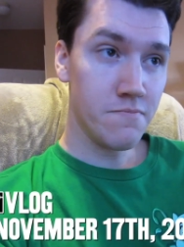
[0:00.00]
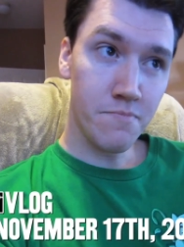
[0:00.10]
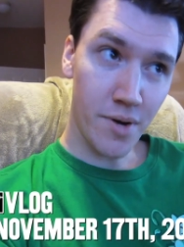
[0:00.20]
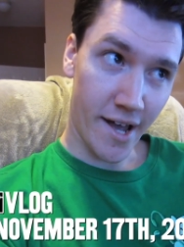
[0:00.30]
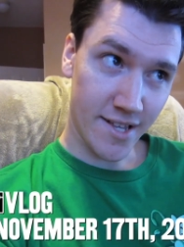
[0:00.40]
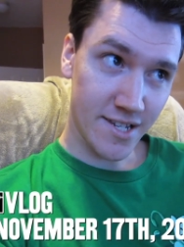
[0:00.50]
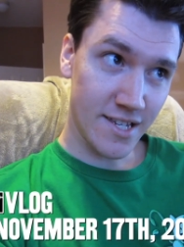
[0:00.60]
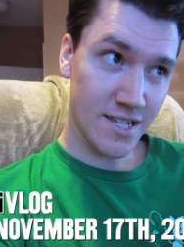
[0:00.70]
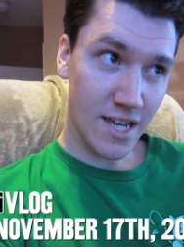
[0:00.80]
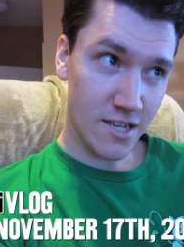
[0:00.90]
but
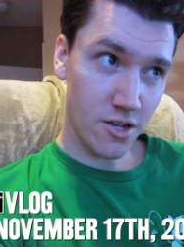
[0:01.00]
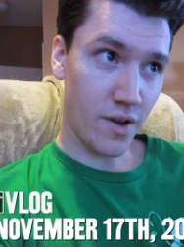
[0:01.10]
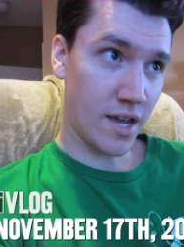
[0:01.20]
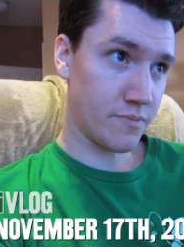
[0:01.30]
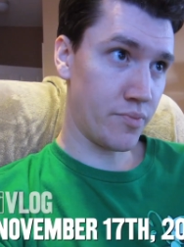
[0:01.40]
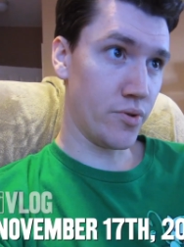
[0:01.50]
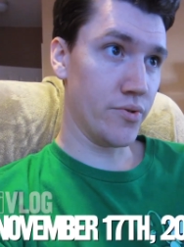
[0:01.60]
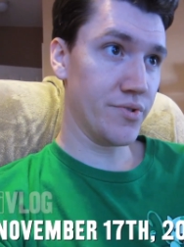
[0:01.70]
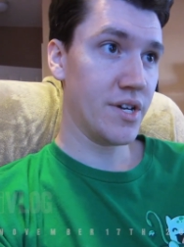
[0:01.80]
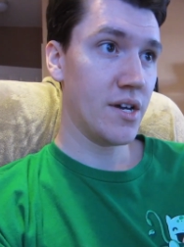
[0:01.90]
Nintendo has
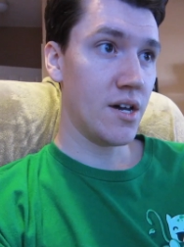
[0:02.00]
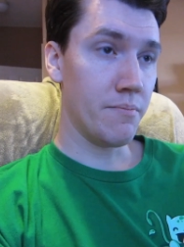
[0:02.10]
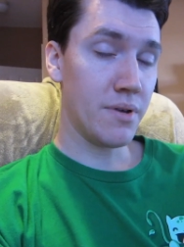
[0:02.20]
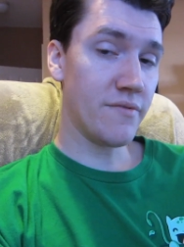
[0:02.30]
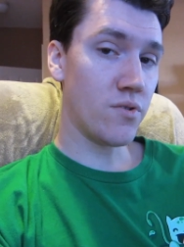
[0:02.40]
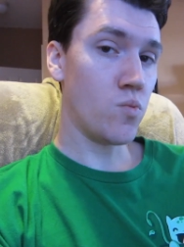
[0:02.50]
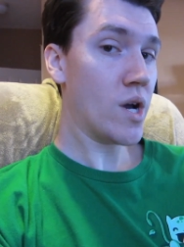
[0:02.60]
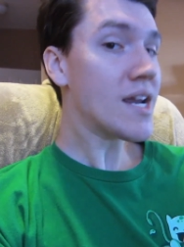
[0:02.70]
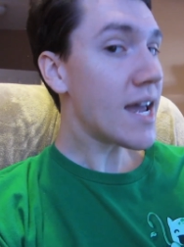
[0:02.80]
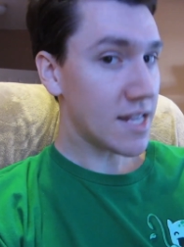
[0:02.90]
pulled a bit of a
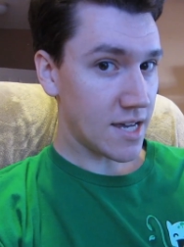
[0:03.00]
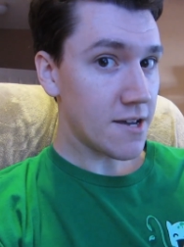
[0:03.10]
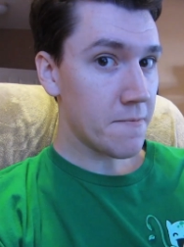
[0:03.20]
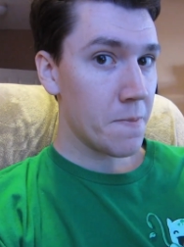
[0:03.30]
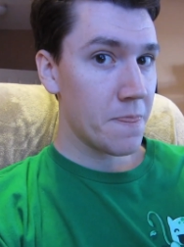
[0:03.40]
180